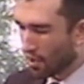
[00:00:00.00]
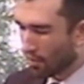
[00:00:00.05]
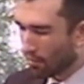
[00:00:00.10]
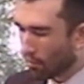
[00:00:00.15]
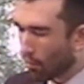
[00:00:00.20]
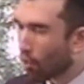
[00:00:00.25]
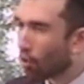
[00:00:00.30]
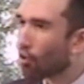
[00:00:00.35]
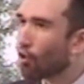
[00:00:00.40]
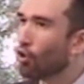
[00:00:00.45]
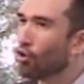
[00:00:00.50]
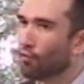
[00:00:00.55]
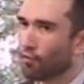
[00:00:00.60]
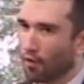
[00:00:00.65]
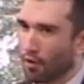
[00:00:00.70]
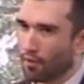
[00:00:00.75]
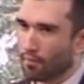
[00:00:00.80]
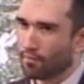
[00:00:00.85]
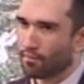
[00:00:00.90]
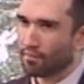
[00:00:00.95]

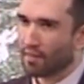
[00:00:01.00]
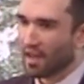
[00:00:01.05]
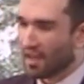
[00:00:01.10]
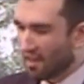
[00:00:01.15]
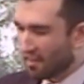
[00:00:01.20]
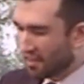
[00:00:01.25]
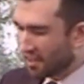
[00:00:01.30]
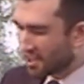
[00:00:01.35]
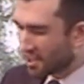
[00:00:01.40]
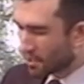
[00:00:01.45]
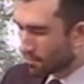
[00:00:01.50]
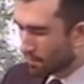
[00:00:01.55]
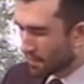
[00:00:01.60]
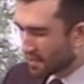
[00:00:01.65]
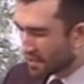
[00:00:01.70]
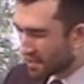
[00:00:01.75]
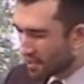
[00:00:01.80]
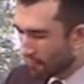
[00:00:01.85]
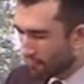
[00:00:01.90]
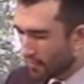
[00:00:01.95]
Moreover, the
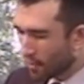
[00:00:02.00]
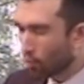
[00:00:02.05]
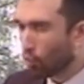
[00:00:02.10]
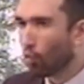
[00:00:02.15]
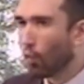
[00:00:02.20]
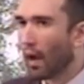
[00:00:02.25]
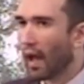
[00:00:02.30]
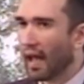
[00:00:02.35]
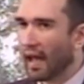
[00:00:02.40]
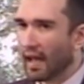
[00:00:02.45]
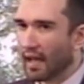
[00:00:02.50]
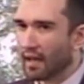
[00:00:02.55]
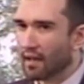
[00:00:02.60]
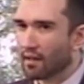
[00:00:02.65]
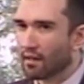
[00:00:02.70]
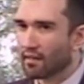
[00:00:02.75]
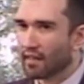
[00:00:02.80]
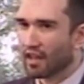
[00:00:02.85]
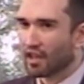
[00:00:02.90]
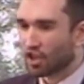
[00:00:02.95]
specific way
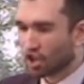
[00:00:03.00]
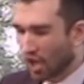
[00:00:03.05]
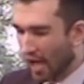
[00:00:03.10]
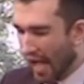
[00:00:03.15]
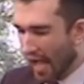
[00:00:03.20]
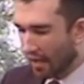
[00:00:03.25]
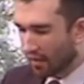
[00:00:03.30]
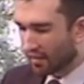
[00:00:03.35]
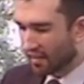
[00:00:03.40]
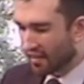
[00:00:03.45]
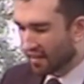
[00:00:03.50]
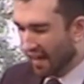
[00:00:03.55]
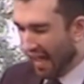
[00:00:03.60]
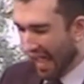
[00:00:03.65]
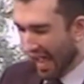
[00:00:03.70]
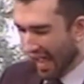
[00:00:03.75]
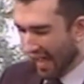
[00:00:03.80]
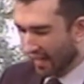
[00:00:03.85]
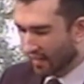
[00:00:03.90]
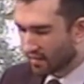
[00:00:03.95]
that a child
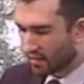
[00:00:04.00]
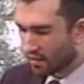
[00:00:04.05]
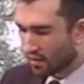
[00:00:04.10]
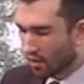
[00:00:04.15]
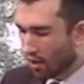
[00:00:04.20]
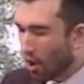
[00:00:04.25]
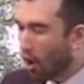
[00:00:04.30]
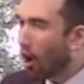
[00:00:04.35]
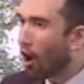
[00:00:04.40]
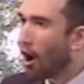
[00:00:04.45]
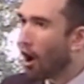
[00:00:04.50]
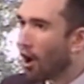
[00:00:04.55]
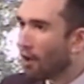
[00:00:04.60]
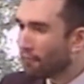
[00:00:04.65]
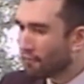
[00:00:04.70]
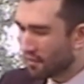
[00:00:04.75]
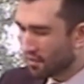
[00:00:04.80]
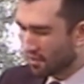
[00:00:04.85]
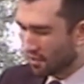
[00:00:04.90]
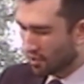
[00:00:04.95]
nags
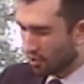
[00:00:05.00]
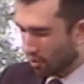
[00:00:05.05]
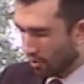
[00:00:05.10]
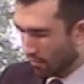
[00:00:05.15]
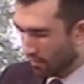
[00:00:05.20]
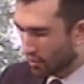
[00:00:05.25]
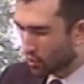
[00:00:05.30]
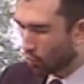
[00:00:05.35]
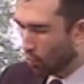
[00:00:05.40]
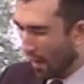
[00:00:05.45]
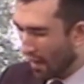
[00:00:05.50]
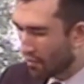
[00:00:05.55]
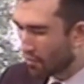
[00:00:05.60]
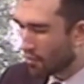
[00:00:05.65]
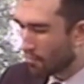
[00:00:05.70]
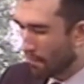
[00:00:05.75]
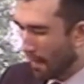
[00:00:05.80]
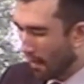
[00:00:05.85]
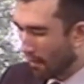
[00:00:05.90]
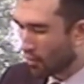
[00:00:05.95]
often determines whether
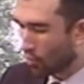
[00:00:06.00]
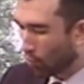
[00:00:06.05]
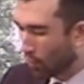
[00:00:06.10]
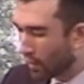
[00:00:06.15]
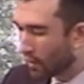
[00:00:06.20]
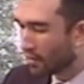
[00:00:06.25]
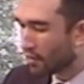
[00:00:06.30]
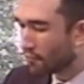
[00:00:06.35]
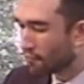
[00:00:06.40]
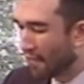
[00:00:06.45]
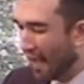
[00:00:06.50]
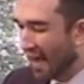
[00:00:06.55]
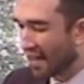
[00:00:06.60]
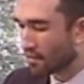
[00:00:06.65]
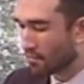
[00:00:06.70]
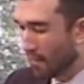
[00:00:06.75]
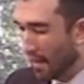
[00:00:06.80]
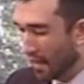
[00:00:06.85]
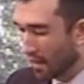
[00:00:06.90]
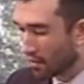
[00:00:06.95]
the parent will in
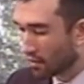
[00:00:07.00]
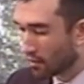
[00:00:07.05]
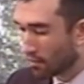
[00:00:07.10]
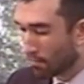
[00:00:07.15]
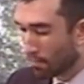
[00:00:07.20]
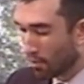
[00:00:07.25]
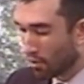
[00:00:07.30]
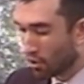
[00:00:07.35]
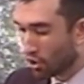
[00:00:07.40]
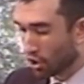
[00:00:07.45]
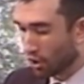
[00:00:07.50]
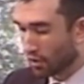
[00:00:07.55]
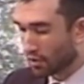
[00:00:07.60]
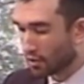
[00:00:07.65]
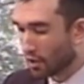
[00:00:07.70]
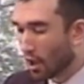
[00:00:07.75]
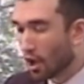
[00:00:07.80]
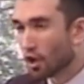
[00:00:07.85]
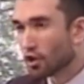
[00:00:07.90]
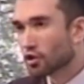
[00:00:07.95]
fact make the
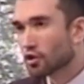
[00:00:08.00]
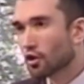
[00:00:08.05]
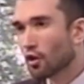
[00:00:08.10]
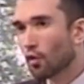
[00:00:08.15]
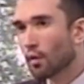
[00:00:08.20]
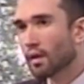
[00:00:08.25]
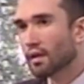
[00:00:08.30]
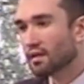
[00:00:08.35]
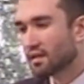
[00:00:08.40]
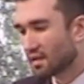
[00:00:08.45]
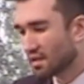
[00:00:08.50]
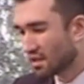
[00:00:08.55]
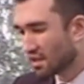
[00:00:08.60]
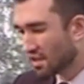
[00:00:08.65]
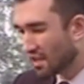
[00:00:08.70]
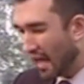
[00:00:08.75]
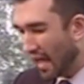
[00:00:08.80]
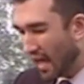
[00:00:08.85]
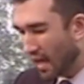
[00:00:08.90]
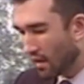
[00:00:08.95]
purchase. So
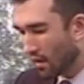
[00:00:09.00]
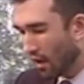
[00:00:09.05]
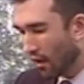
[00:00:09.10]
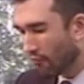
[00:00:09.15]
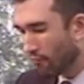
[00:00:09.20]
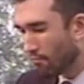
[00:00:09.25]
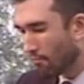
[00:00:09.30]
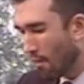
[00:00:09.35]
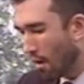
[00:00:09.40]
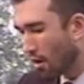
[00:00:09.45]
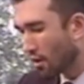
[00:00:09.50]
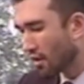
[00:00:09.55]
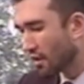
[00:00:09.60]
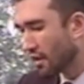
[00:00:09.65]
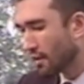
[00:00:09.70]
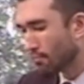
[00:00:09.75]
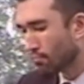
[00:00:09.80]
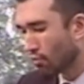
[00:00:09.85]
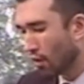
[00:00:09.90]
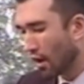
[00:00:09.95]
instead of
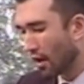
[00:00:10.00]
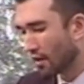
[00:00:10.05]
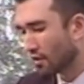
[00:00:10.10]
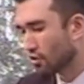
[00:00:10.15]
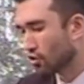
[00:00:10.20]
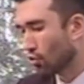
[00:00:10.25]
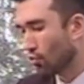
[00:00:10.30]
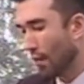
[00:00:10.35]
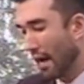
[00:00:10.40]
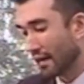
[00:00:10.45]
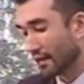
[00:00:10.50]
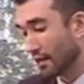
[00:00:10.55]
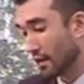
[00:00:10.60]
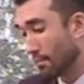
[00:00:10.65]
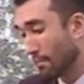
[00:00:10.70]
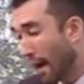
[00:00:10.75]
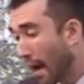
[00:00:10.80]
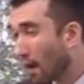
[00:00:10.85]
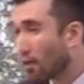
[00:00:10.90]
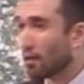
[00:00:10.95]
marketing products directly to
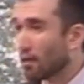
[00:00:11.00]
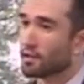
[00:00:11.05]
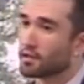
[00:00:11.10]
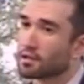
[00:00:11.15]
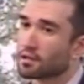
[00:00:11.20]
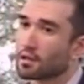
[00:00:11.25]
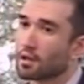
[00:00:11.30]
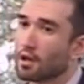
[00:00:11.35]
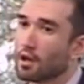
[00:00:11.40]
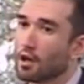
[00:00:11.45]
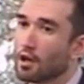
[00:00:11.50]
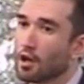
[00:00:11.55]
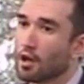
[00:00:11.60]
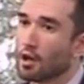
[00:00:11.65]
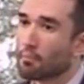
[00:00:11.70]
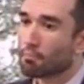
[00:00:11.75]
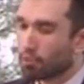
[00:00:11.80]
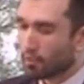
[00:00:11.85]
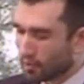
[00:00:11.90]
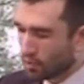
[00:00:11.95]
parents,
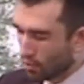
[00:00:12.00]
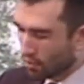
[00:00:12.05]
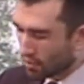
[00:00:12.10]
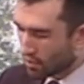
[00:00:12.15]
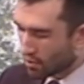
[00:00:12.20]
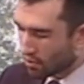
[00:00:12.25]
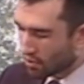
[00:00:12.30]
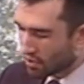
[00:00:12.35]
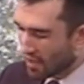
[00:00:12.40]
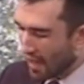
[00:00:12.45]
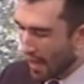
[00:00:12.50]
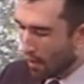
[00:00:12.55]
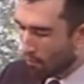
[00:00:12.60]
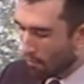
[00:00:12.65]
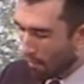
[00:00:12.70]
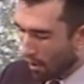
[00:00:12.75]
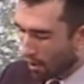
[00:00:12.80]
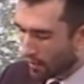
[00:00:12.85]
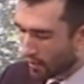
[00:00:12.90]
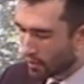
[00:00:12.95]
producers now
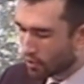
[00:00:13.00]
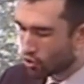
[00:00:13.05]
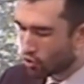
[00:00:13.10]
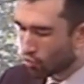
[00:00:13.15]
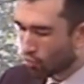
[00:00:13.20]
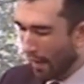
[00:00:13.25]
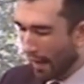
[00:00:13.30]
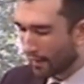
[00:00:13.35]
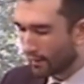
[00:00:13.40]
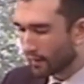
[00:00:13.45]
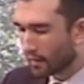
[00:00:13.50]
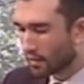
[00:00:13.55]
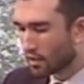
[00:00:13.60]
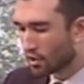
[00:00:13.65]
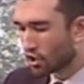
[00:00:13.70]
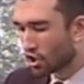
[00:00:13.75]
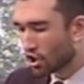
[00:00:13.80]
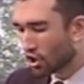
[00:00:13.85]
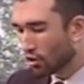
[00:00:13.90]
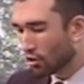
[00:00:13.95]
market directly to
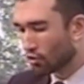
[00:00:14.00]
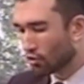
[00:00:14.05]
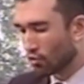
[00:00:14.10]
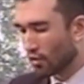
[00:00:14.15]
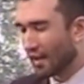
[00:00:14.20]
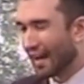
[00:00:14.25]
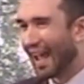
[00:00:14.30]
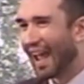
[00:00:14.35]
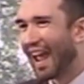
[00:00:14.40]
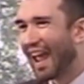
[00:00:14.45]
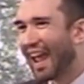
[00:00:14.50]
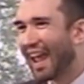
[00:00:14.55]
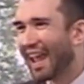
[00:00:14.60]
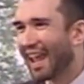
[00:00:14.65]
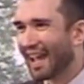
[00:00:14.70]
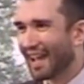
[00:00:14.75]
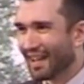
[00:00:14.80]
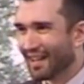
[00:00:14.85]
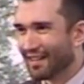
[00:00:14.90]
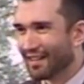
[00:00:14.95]
children,
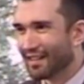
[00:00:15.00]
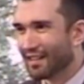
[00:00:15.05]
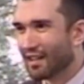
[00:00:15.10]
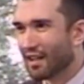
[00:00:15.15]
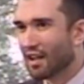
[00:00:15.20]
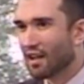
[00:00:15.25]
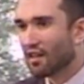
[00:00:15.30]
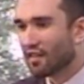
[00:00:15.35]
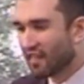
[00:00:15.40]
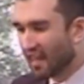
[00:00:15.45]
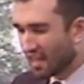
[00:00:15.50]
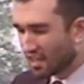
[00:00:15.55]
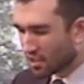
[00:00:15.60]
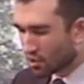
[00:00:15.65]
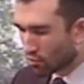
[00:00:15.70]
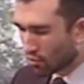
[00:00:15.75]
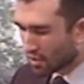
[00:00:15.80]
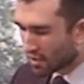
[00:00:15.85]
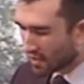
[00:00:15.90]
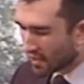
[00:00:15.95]
and they
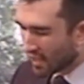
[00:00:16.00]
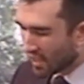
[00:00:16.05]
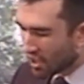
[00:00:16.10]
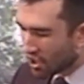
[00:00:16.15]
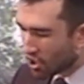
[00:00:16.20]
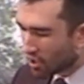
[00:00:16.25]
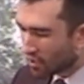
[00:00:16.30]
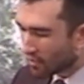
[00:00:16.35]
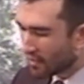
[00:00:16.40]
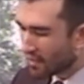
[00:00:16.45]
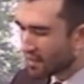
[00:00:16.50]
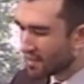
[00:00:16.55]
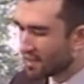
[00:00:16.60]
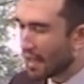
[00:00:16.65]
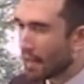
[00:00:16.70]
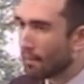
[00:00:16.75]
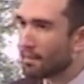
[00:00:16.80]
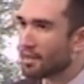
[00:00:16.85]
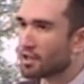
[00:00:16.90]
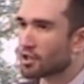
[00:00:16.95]
strategically
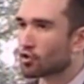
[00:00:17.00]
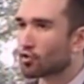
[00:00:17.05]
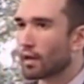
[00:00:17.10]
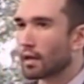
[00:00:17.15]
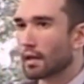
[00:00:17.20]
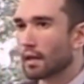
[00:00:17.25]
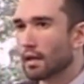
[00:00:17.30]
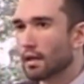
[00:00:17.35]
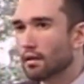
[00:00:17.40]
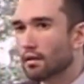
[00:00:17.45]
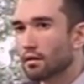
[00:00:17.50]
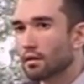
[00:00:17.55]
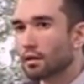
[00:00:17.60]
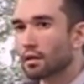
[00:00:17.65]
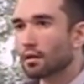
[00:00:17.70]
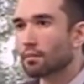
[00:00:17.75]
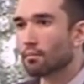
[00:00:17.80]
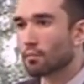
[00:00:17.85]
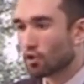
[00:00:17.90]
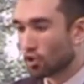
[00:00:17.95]
demonstrate in the
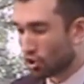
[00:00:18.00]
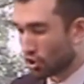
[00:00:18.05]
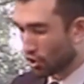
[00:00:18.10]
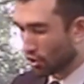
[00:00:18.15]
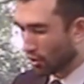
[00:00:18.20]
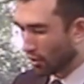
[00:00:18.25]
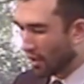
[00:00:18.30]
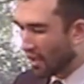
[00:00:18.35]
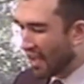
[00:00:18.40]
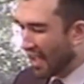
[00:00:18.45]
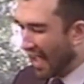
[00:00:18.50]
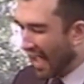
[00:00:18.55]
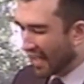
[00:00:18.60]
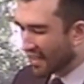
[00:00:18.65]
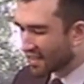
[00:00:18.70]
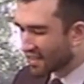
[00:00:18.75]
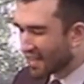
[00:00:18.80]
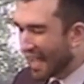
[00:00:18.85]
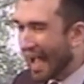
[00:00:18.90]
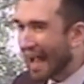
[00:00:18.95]
commercial
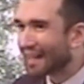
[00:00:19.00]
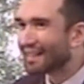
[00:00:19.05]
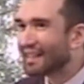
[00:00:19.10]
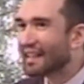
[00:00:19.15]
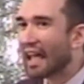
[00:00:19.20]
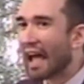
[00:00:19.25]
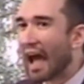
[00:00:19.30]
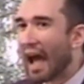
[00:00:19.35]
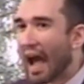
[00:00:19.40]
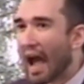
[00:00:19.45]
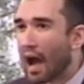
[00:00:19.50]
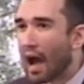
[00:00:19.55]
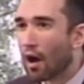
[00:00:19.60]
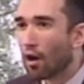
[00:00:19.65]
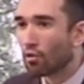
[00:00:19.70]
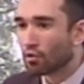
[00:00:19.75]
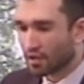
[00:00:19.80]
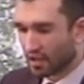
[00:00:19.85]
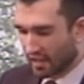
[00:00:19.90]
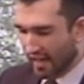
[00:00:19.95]
exactly
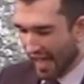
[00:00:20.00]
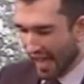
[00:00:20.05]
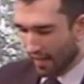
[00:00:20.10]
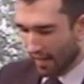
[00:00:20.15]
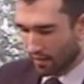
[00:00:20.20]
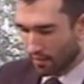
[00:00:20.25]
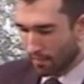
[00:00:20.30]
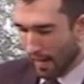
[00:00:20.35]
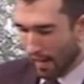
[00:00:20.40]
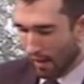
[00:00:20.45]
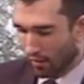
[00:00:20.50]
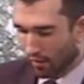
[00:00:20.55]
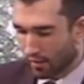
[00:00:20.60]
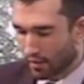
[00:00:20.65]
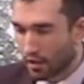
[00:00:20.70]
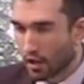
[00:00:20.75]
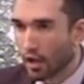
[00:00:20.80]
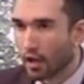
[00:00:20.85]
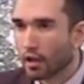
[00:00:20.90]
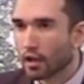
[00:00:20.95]
how to nag the parent
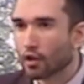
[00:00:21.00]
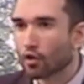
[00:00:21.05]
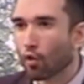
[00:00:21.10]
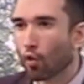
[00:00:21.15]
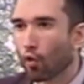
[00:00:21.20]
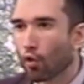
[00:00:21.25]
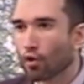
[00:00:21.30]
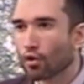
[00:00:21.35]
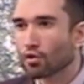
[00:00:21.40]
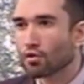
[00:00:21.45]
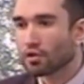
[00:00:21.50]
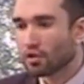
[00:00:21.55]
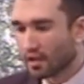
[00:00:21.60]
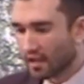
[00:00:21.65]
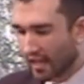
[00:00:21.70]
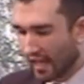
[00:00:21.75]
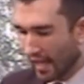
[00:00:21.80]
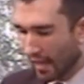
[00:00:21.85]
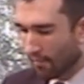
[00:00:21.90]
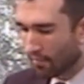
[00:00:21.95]
in order to
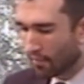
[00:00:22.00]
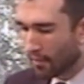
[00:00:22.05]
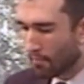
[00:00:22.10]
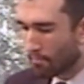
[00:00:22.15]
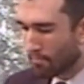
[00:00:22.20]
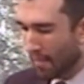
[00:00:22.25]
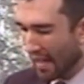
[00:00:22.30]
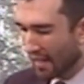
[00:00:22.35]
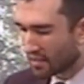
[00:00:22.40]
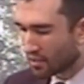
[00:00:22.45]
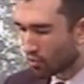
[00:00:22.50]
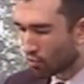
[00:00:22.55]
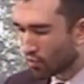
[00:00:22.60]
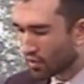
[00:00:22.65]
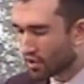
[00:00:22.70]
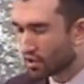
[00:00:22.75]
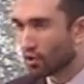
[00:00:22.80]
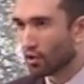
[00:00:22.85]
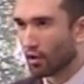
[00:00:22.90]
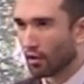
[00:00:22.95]
get the best
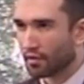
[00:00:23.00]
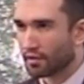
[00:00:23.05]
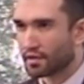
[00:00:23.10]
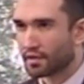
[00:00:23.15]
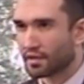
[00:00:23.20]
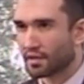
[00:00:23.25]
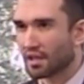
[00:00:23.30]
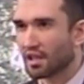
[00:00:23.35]
results.